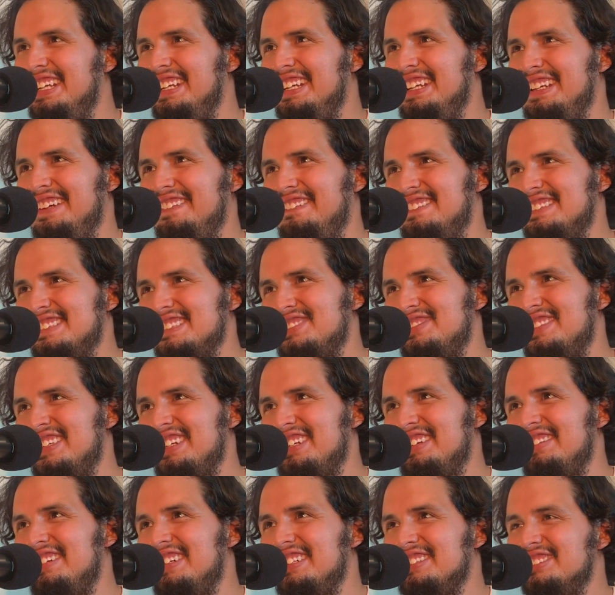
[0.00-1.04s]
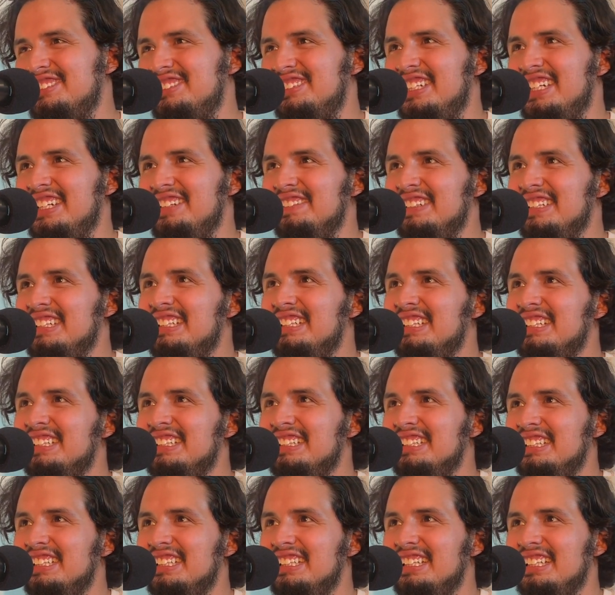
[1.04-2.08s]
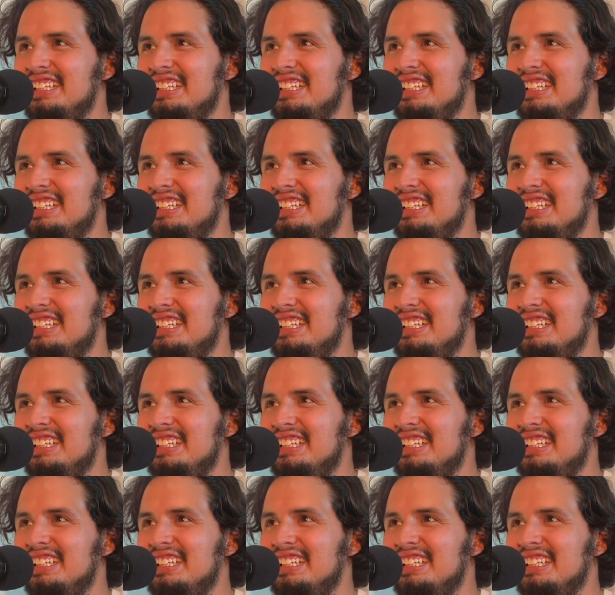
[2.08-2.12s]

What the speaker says: My mom had beef with